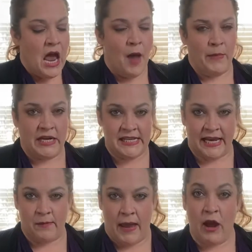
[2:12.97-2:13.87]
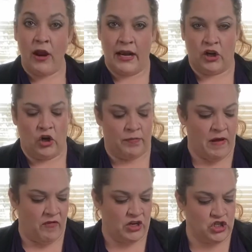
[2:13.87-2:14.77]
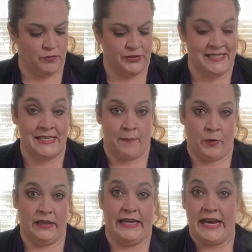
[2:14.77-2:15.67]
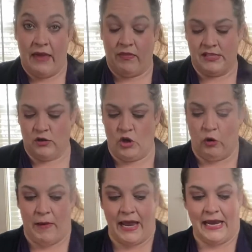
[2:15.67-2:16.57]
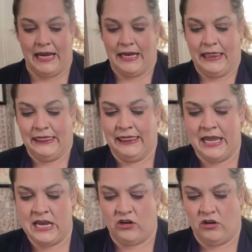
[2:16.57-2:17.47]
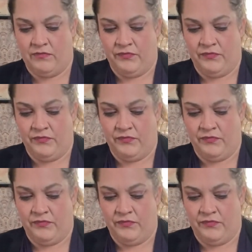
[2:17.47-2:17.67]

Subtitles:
I'm going to take them out and cook my vegetables separately, and this will go back in later.